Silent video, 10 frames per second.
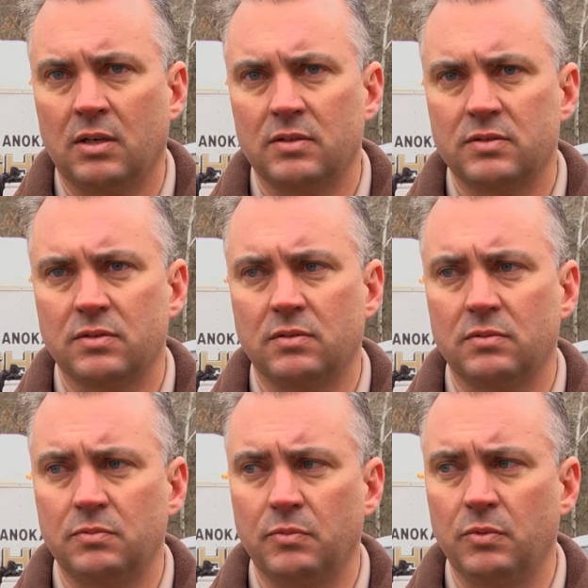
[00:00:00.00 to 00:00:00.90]

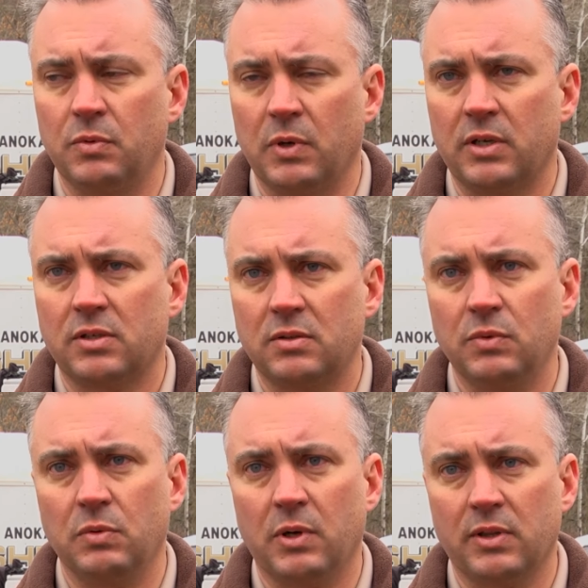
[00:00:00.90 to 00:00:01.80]
So we
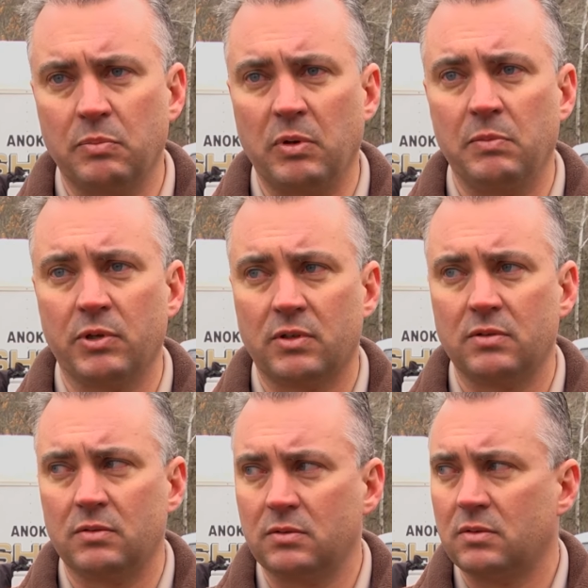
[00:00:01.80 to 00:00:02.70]
want the public
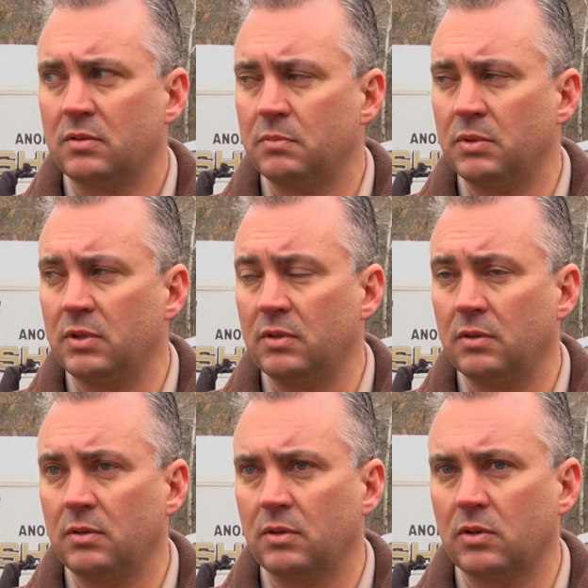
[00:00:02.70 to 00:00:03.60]
to be
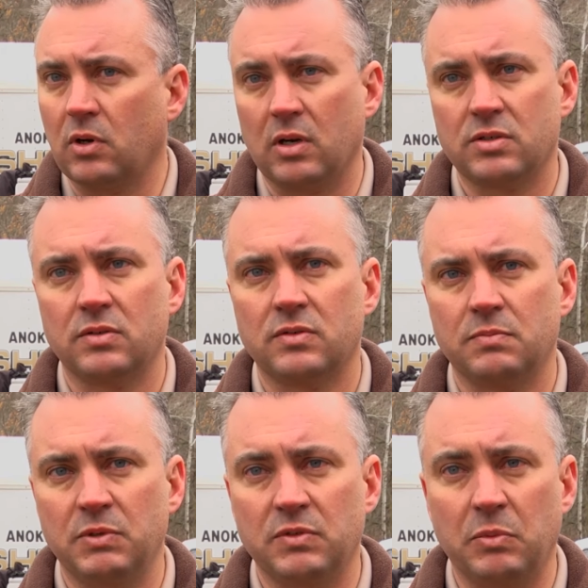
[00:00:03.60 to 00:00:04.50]
cautious,
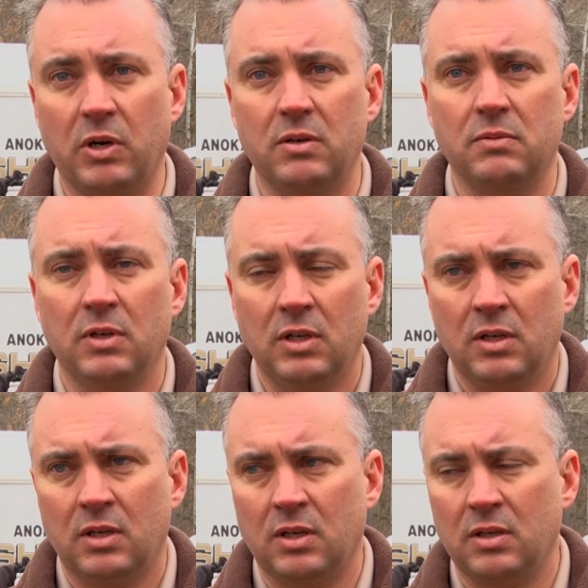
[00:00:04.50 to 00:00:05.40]
be smart,
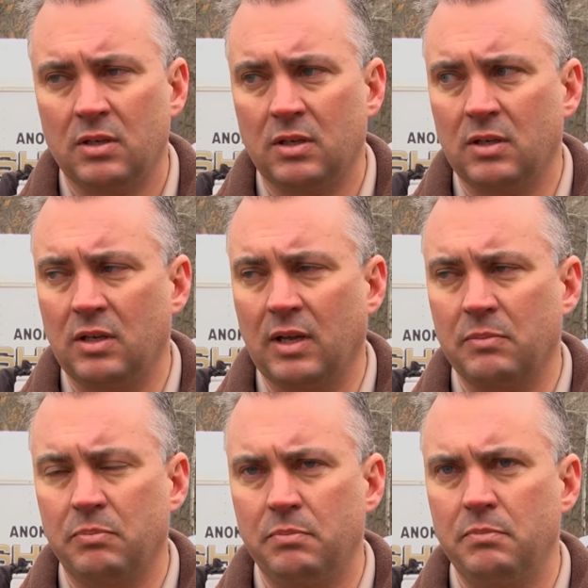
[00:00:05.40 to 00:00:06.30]
and not
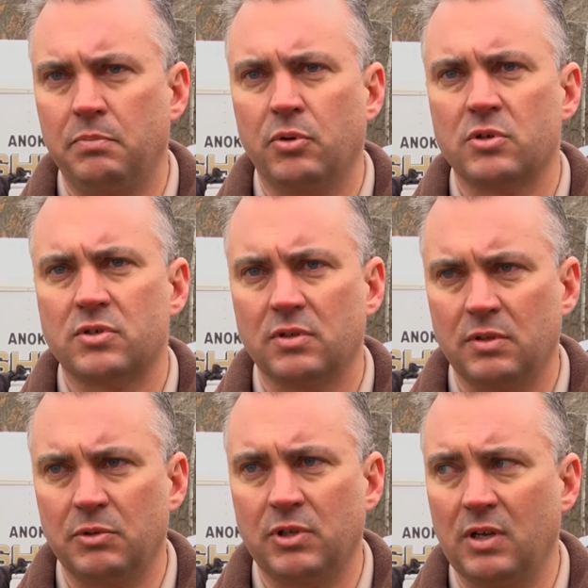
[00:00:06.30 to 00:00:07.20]
push the
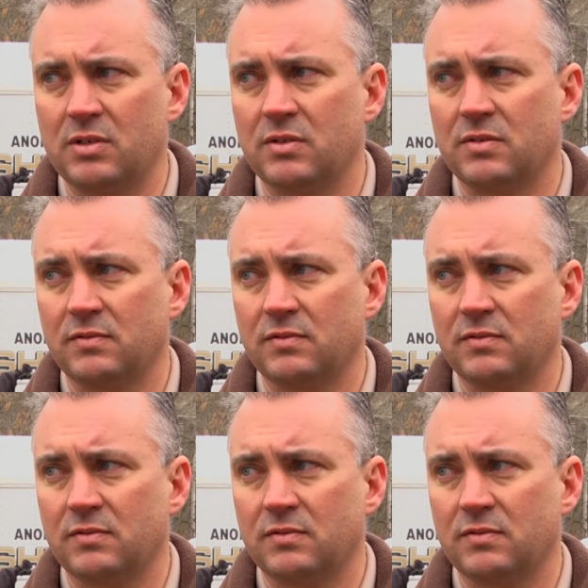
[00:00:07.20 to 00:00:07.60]
limitations